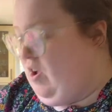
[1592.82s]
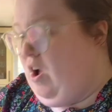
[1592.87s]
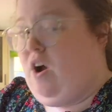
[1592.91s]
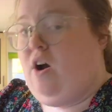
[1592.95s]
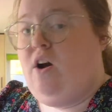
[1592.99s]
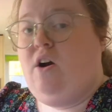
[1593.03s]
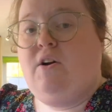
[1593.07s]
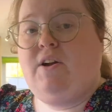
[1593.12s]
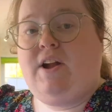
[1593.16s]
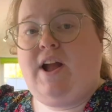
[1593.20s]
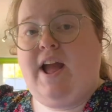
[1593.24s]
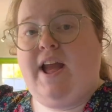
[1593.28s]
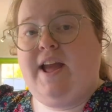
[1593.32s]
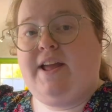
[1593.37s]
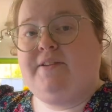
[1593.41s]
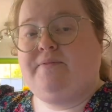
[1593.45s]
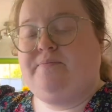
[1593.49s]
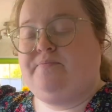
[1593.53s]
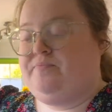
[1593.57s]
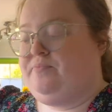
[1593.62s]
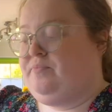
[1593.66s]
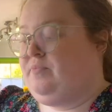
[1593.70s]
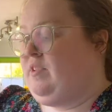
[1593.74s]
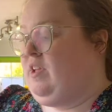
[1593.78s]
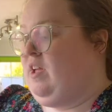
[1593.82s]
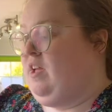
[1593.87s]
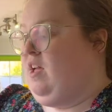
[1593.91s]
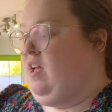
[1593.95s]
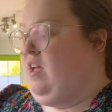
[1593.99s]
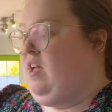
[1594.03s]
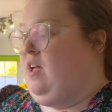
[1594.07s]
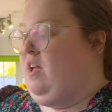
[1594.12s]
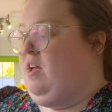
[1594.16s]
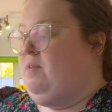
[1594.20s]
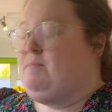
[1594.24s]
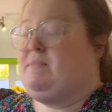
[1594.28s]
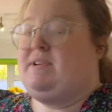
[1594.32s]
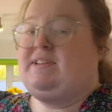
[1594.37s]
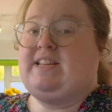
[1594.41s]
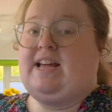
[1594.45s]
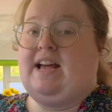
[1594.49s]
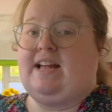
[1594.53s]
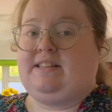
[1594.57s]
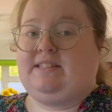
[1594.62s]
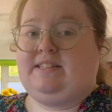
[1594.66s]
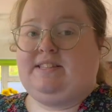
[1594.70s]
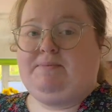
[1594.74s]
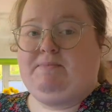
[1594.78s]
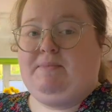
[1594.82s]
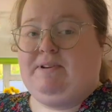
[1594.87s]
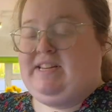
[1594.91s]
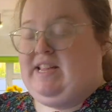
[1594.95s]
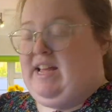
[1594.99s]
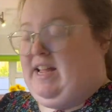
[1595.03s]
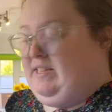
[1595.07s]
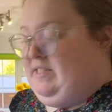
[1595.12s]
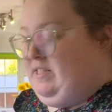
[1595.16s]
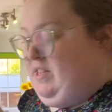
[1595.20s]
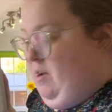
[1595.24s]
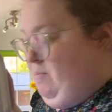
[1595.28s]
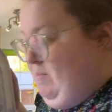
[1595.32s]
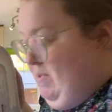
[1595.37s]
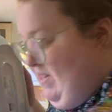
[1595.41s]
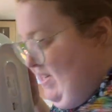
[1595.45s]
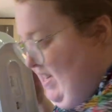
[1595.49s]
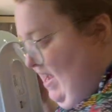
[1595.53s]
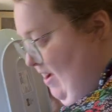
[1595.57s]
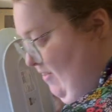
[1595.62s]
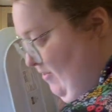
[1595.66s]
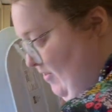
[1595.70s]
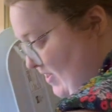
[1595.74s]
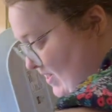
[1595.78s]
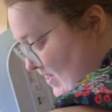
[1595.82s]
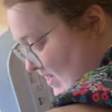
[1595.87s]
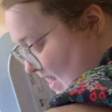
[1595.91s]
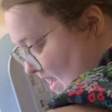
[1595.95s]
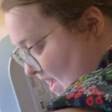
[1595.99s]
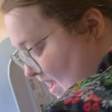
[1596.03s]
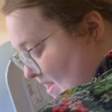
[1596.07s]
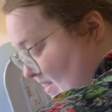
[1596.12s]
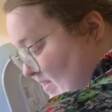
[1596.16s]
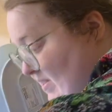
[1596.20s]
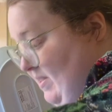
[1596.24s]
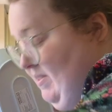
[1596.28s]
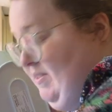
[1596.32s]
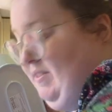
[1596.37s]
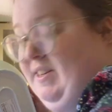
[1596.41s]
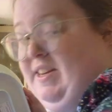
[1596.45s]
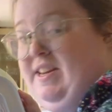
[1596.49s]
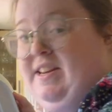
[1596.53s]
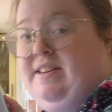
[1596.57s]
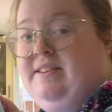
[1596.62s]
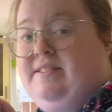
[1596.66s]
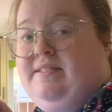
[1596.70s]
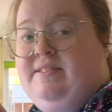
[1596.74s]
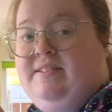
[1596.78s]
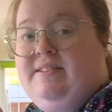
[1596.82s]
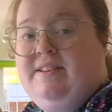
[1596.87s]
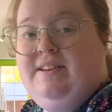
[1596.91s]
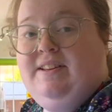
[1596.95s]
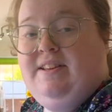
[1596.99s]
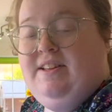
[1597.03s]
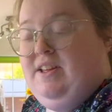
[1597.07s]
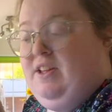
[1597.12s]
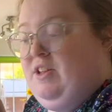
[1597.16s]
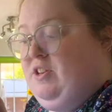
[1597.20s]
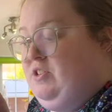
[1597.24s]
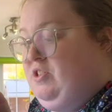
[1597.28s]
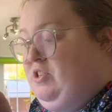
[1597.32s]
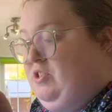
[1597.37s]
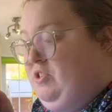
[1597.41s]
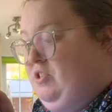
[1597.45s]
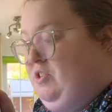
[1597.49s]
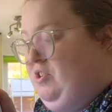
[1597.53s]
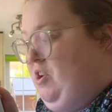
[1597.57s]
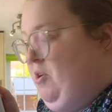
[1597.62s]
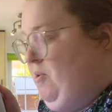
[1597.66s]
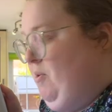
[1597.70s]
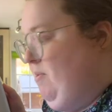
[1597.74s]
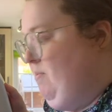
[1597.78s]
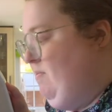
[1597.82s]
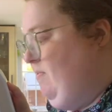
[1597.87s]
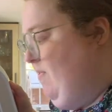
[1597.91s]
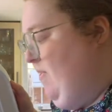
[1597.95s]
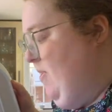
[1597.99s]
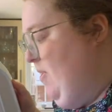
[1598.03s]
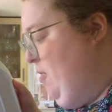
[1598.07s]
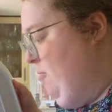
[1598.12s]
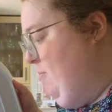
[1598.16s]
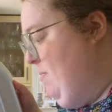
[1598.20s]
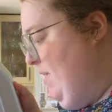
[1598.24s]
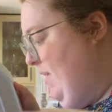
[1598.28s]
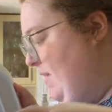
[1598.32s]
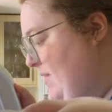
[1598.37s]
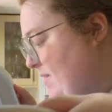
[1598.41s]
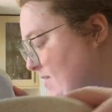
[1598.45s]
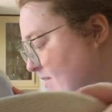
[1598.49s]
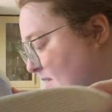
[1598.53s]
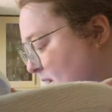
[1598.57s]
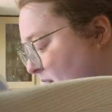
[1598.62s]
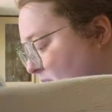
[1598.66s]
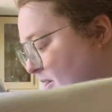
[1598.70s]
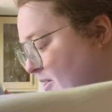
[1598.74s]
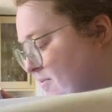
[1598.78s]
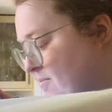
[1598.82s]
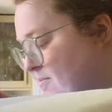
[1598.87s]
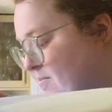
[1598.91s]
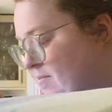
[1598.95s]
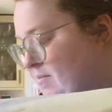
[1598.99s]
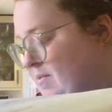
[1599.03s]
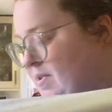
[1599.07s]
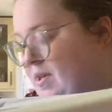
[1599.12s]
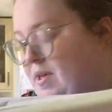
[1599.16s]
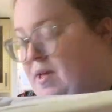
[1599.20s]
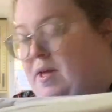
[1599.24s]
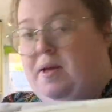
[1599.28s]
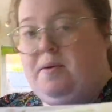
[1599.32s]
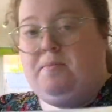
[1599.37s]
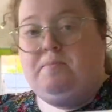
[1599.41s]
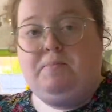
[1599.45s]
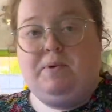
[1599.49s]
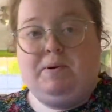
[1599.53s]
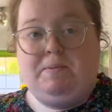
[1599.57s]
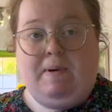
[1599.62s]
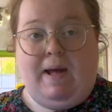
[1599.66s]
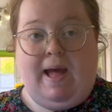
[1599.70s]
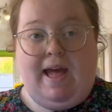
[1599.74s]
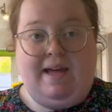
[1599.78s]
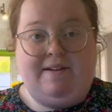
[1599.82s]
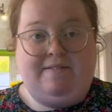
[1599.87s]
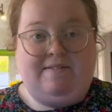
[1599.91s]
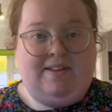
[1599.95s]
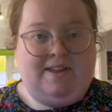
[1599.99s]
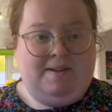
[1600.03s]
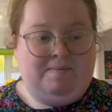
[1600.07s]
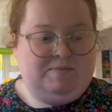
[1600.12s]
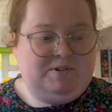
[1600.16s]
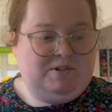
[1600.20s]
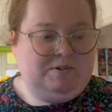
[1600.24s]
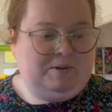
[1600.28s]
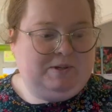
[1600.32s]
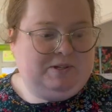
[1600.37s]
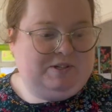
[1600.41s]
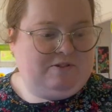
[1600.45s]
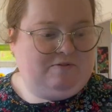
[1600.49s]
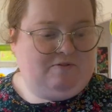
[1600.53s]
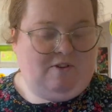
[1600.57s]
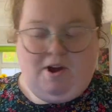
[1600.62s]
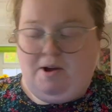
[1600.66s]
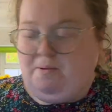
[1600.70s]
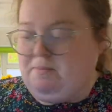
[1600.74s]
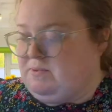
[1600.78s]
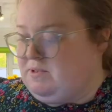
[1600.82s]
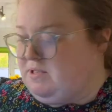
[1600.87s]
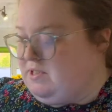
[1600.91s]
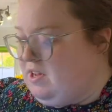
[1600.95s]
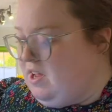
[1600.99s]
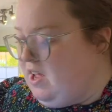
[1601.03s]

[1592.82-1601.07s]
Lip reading: Oh, okay. My dad's coming down the stairs. Doesn't know I'm filming, so prepare for him to interrupt.